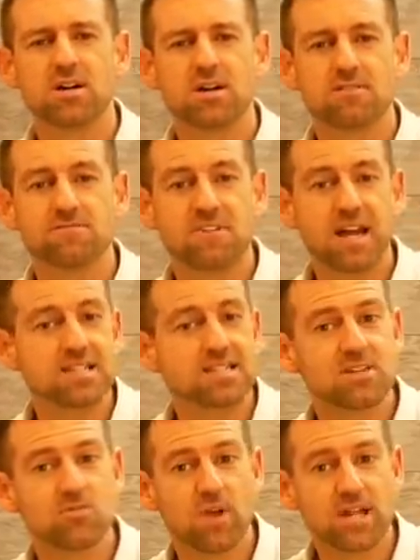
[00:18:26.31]
a
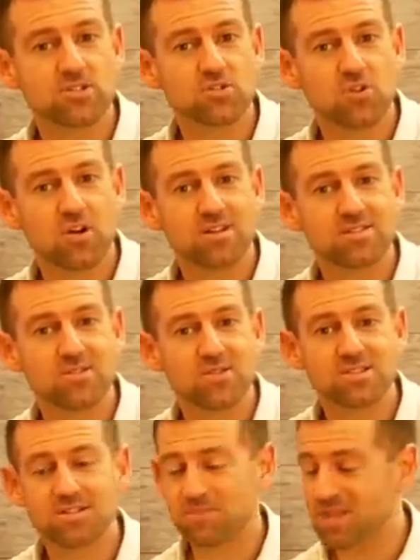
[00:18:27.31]
fancy restaurant or
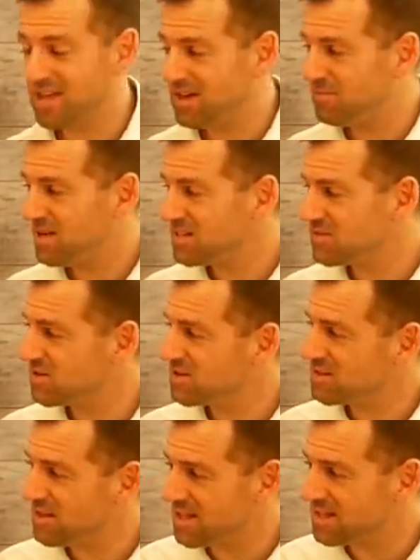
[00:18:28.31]
something, it might
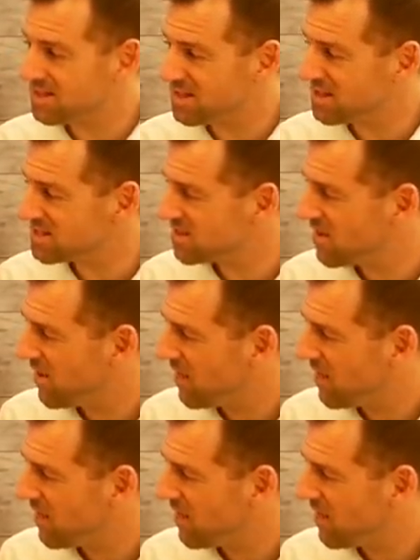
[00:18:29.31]
look like this.